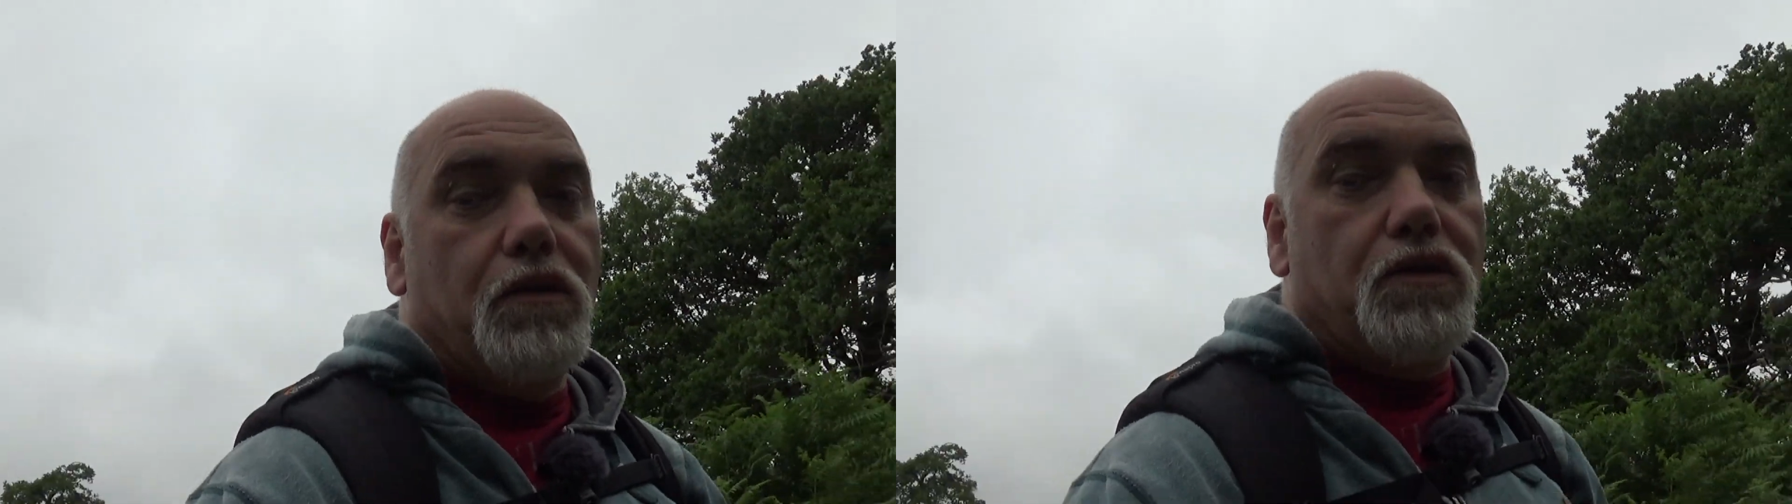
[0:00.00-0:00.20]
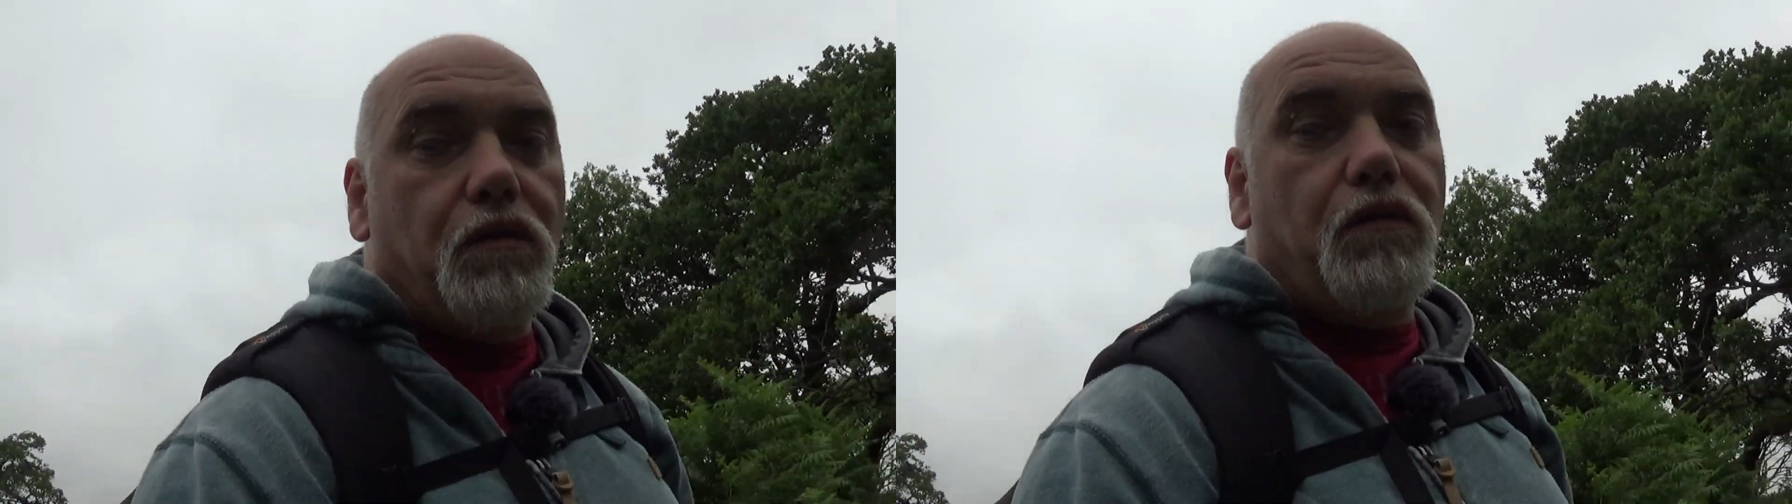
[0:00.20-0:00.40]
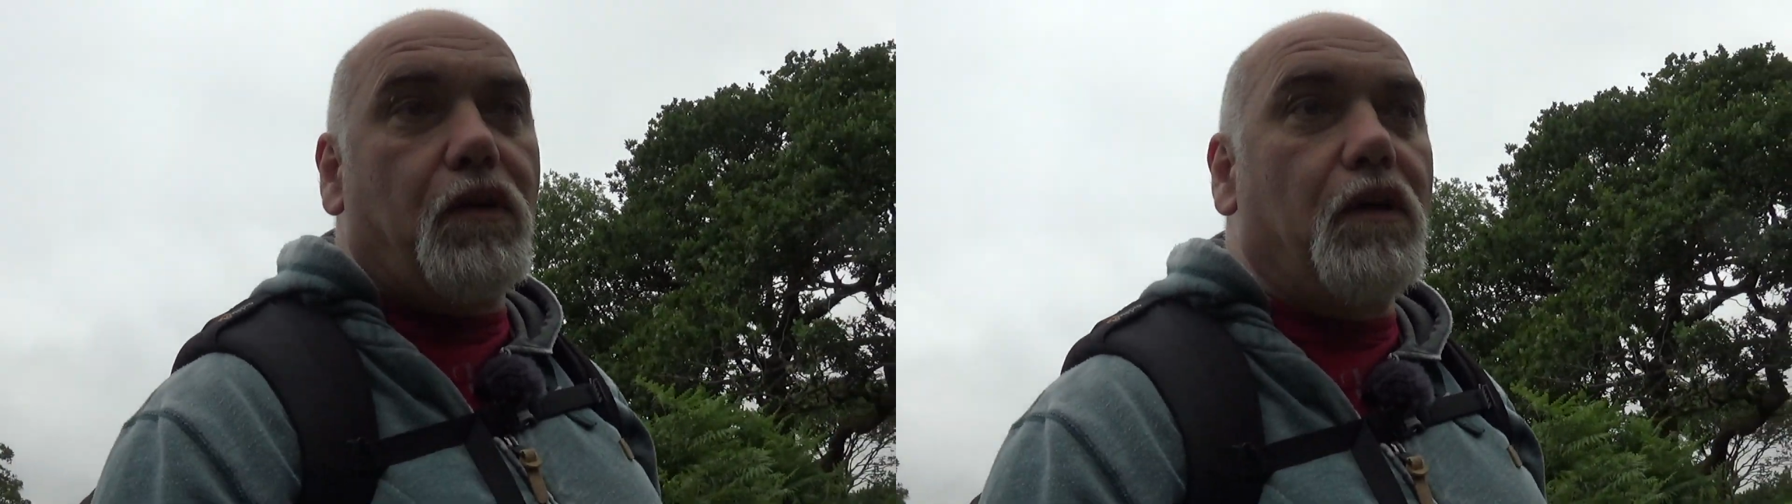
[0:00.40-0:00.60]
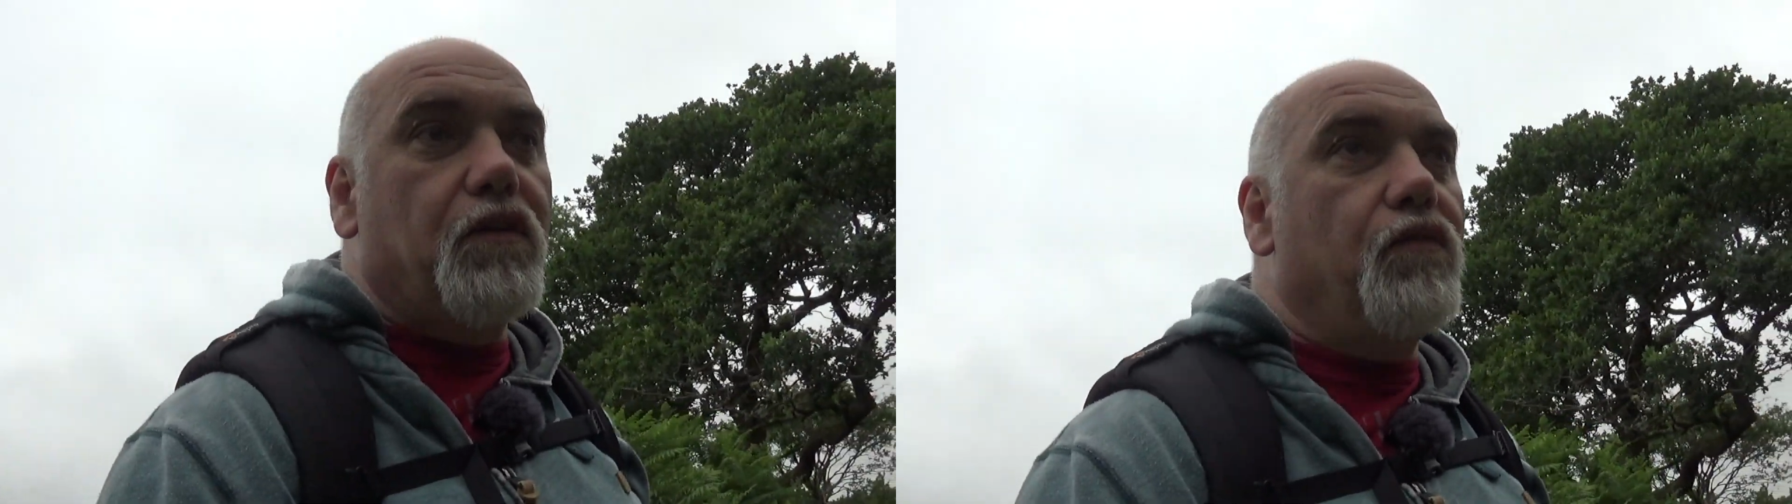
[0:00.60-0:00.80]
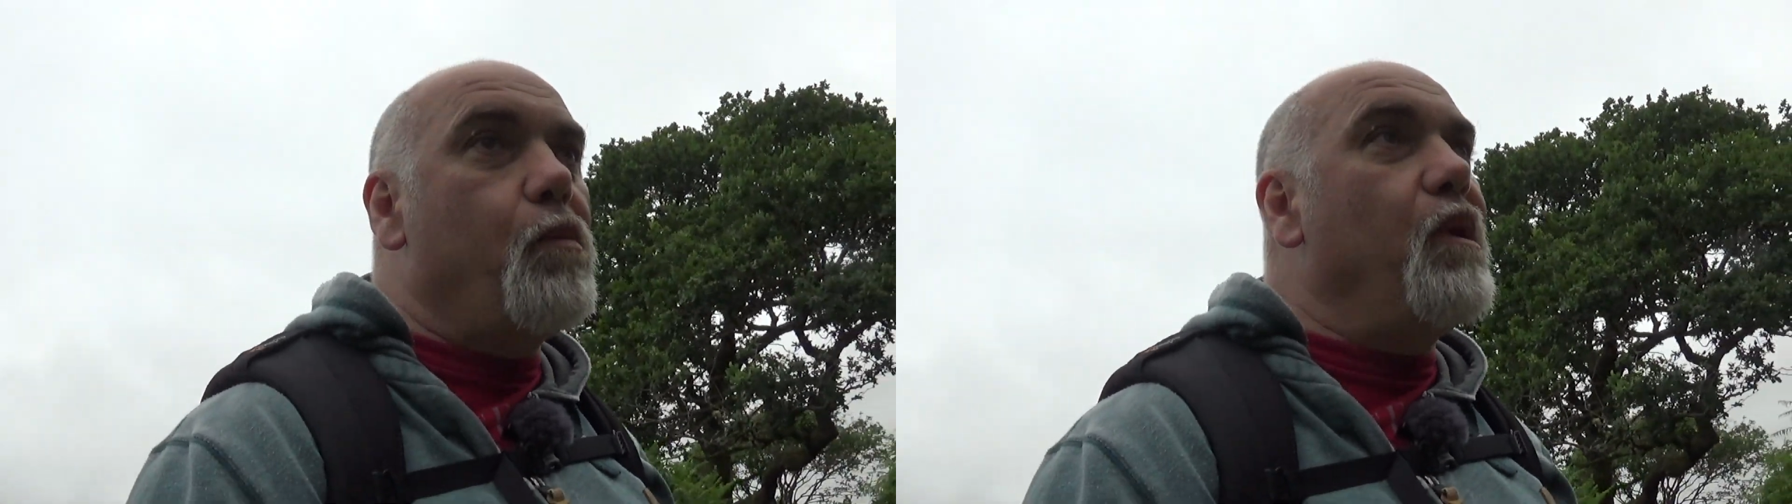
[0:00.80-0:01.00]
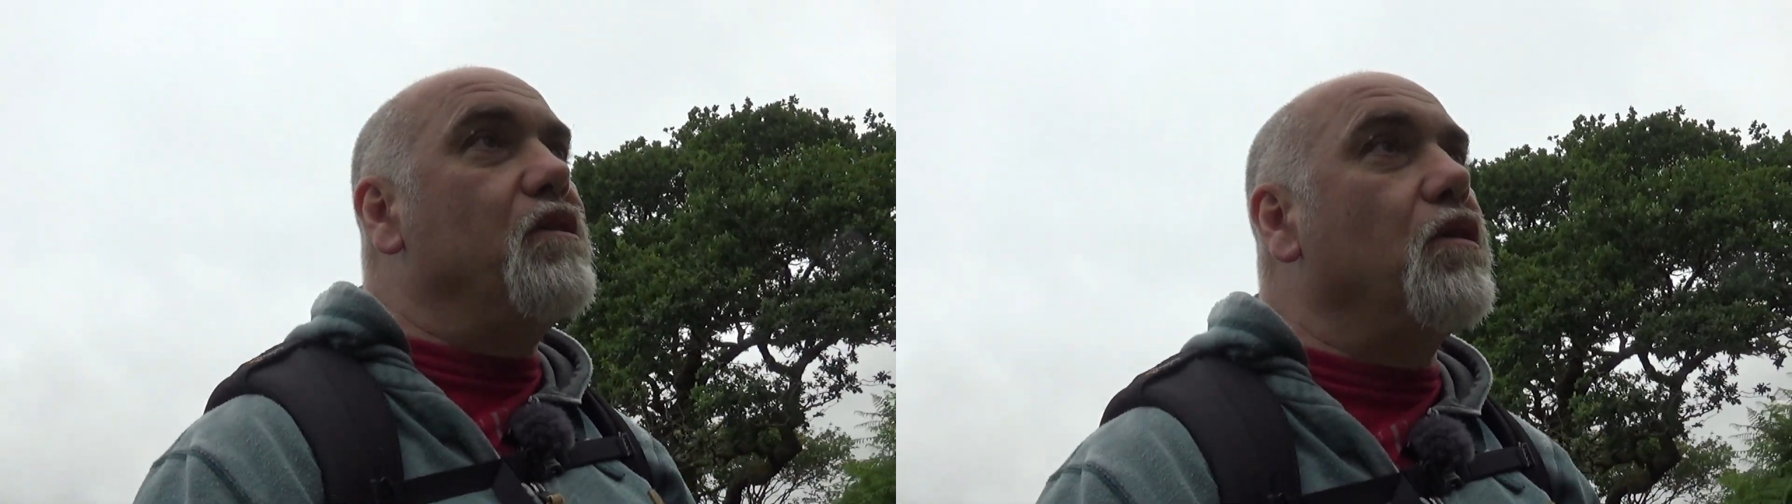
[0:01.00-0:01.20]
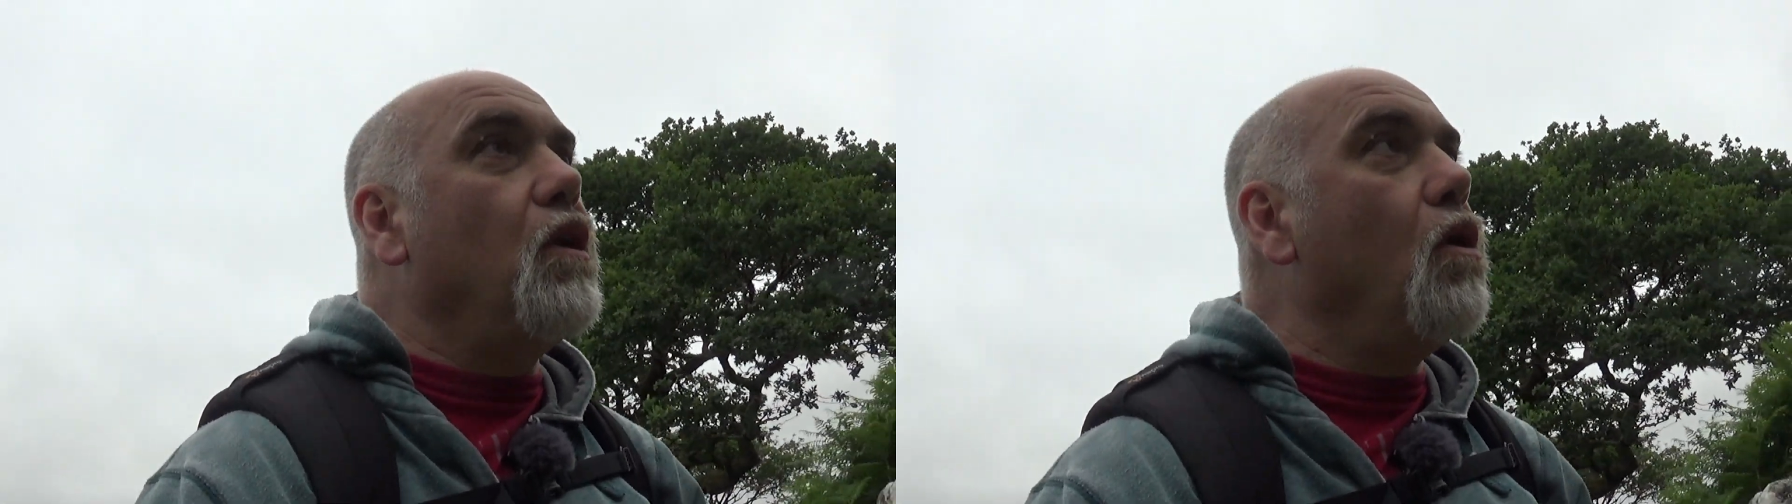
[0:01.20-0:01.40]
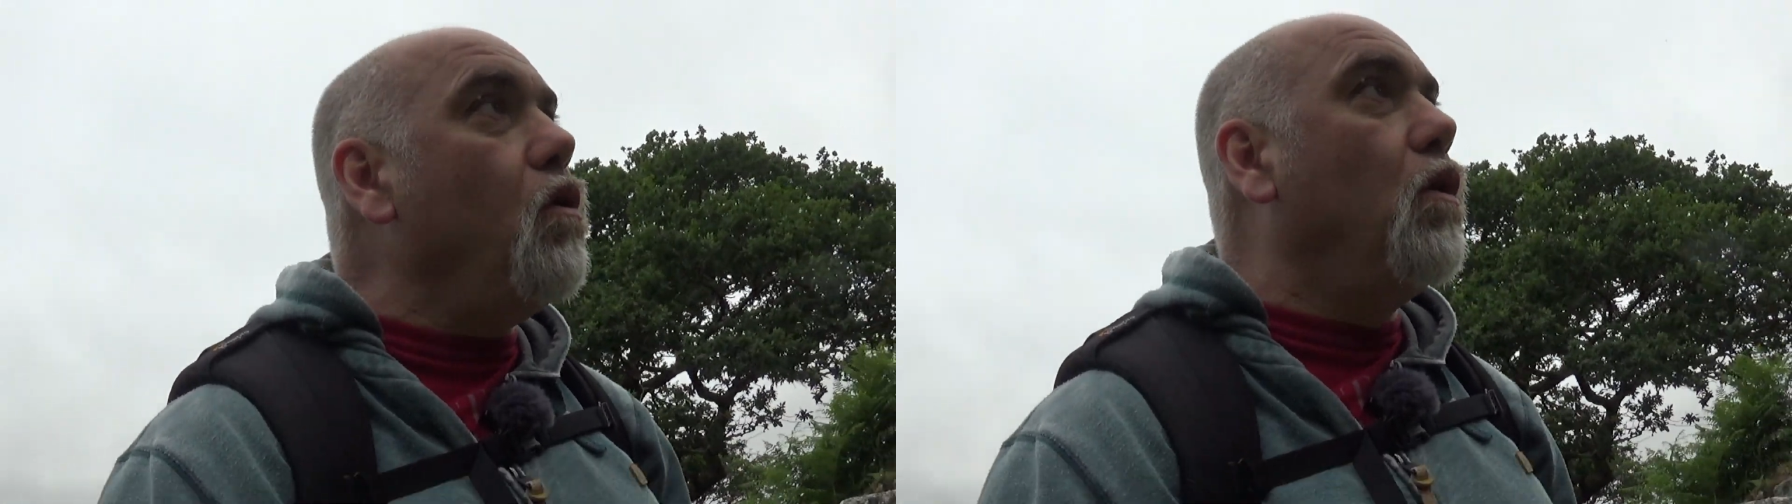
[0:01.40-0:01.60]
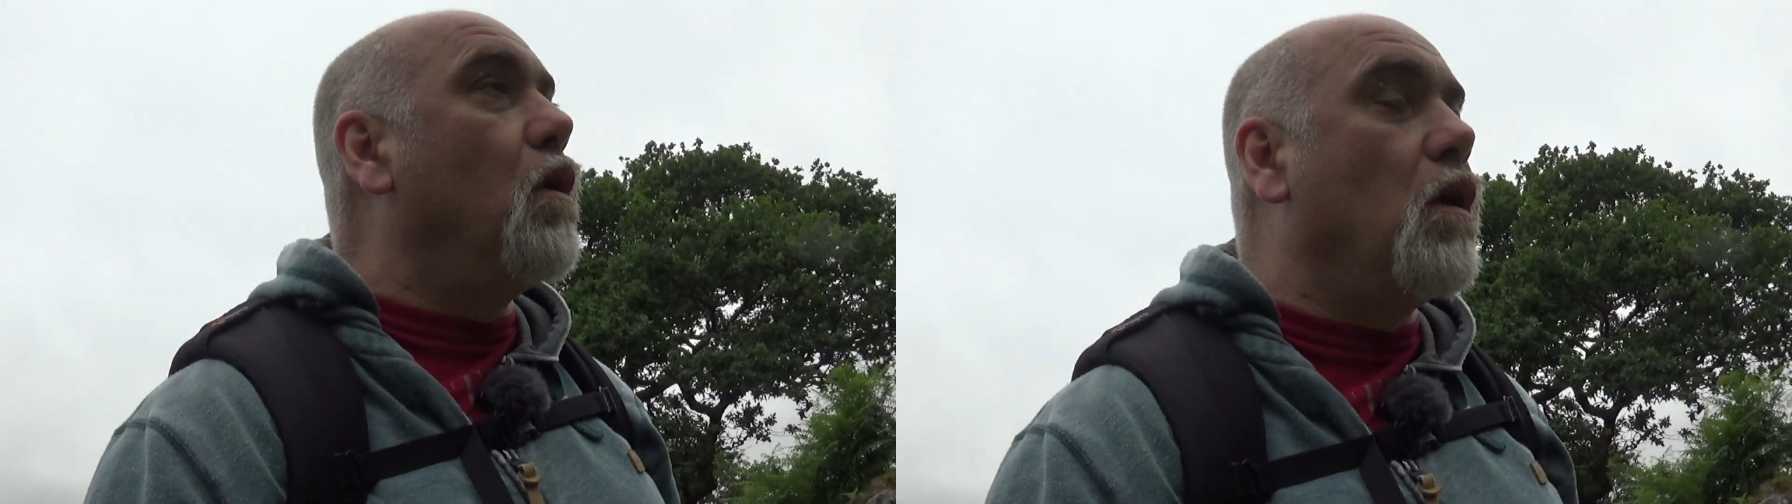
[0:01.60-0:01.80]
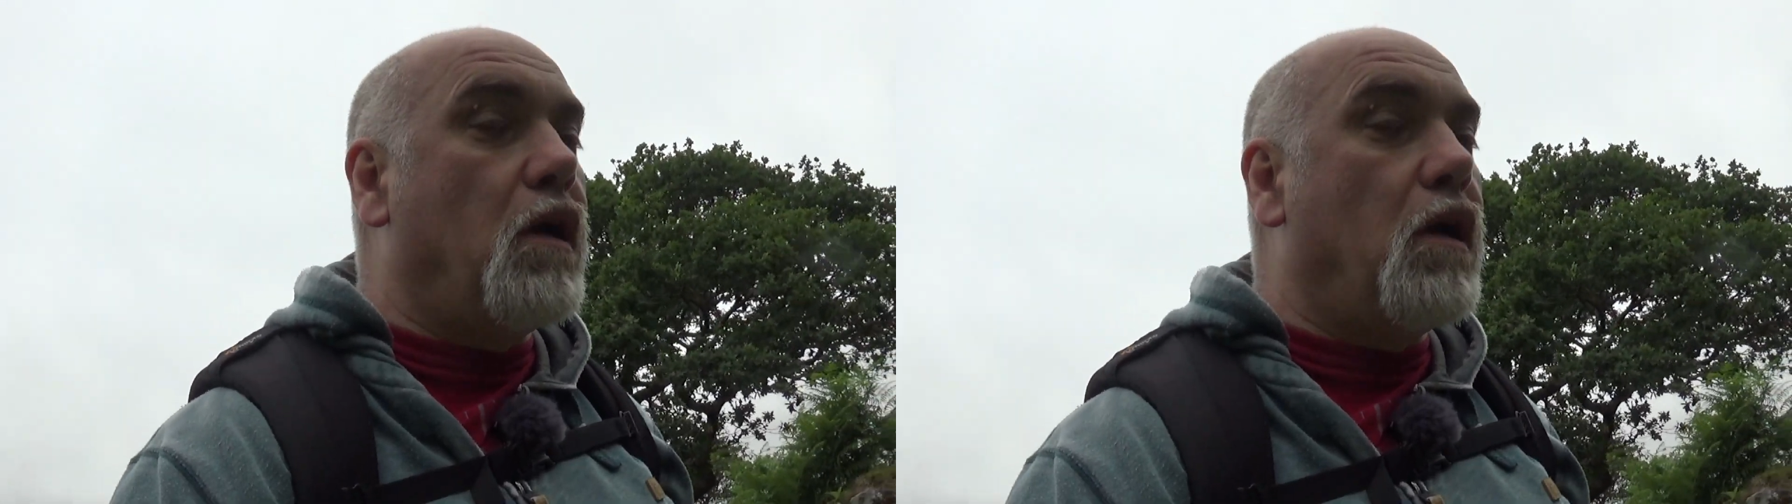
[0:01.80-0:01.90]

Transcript: two thirds of a metre long.